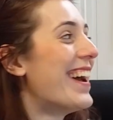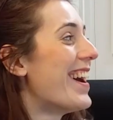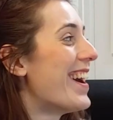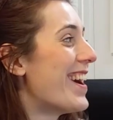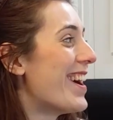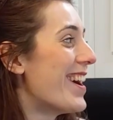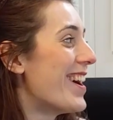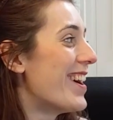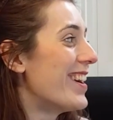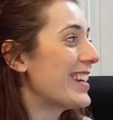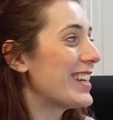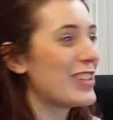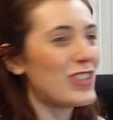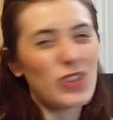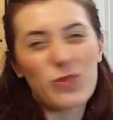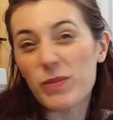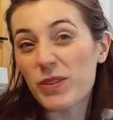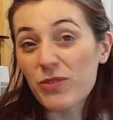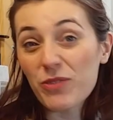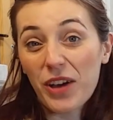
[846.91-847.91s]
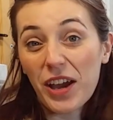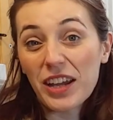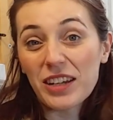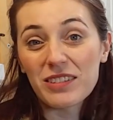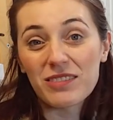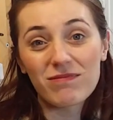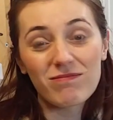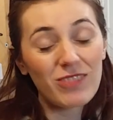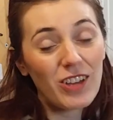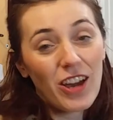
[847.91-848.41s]
it should be
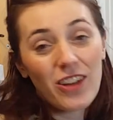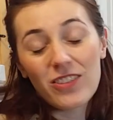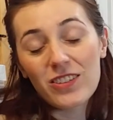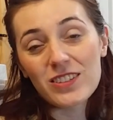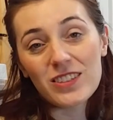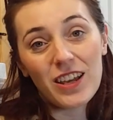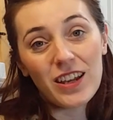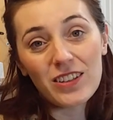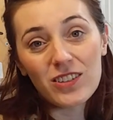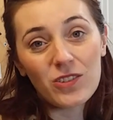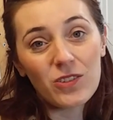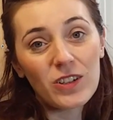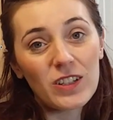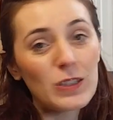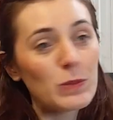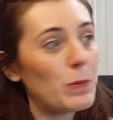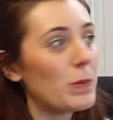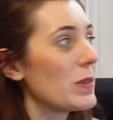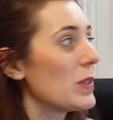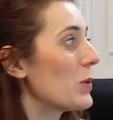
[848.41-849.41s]
fine. Cut the size you